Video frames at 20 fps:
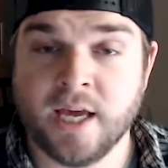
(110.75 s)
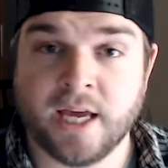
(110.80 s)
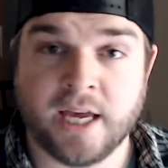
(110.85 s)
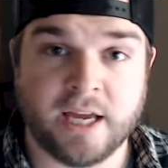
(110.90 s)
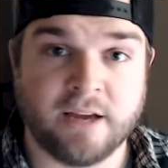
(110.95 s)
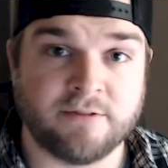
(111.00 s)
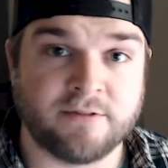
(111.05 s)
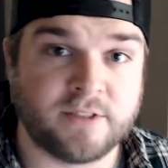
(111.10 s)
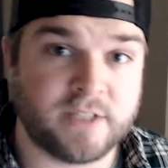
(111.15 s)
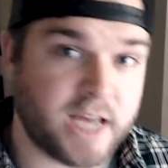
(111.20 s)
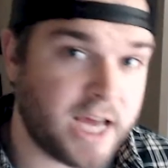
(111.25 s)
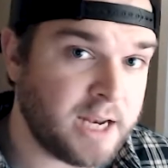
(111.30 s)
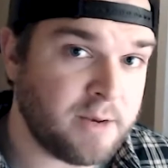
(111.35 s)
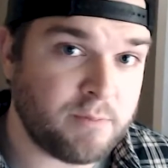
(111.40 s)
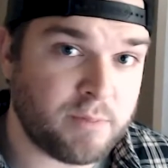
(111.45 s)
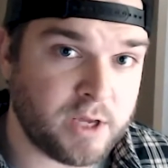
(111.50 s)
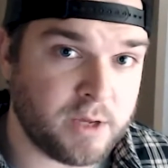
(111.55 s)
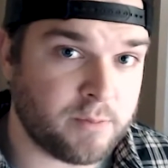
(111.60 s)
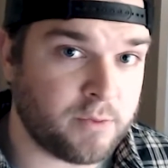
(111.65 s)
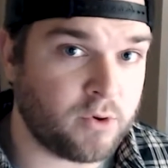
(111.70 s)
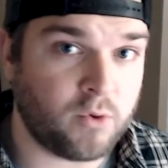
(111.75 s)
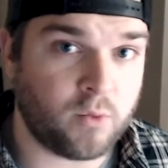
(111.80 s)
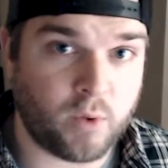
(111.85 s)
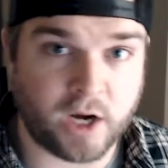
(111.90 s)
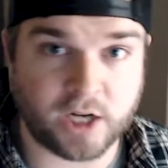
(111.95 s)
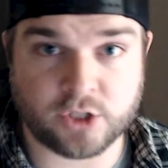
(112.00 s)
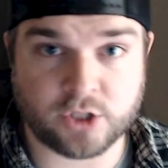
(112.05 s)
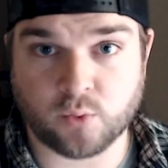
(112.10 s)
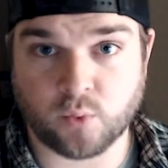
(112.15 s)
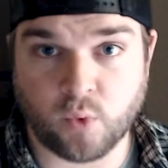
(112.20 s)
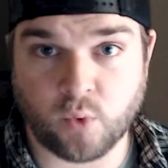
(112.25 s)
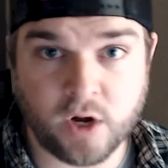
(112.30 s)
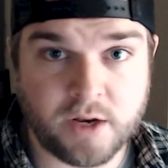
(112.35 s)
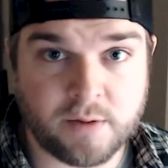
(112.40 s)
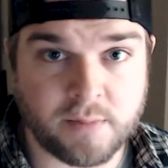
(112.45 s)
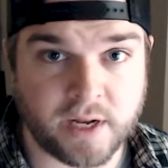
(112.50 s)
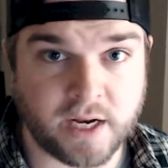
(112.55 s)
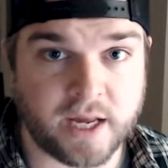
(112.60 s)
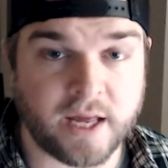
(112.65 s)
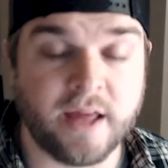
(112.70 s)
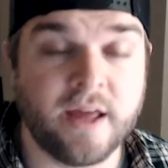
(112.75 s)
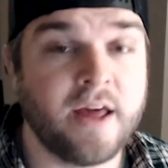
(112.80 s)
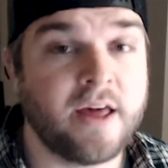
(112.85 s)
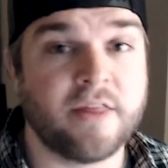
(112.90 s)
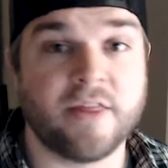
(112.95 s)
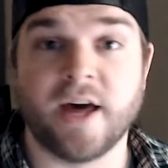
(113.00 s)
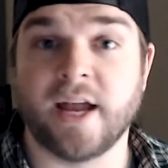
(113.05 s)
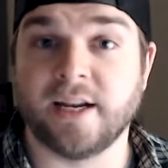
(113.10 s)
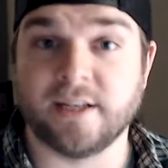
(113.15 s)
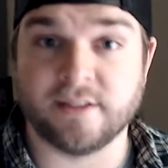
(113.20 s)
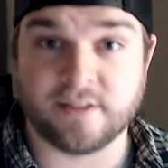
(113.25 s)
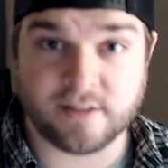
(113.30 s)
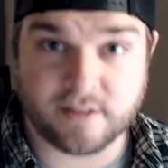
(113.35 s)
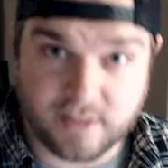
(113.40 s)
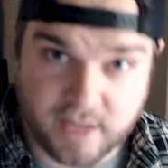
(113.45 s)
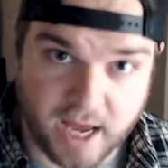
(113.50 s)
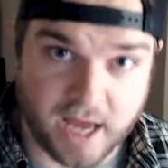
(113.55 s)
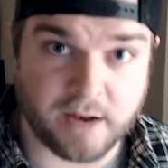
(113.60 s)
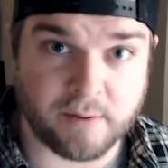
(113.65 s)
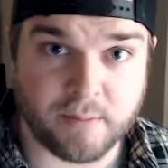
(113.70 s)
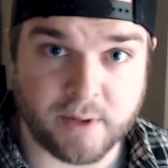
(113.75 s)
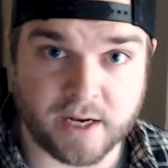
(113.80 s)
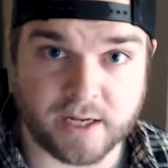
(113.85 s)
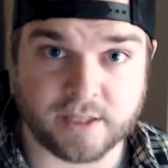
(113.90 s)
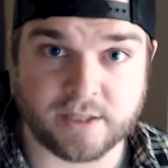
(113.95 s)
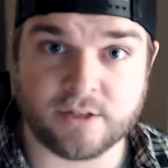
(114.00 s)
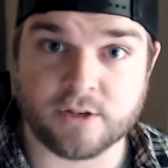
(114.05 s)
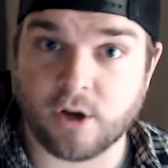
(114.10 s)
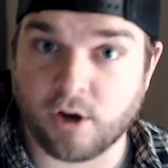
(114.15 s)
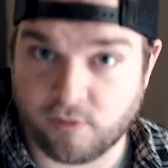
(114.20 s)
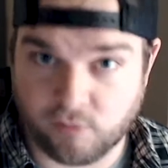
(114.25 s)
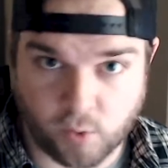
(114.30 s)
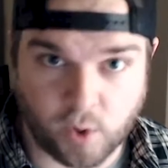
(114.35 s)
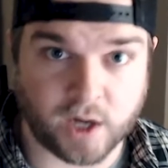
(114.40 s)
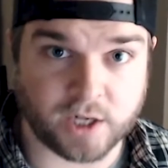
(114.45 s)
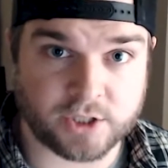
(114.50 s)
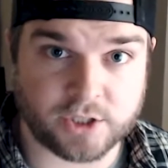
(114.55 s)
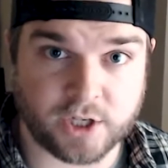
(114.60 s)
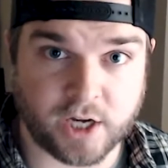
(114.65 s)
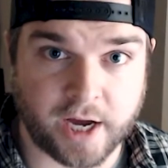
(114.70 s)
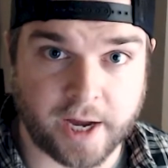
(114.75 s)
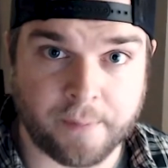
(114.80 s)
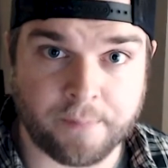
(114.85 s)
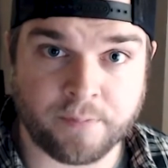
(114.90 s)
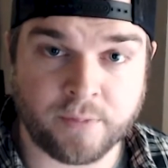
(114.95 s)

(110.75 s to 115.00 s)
If 10 people watch 1 minute, that is 10 minutes of watch time.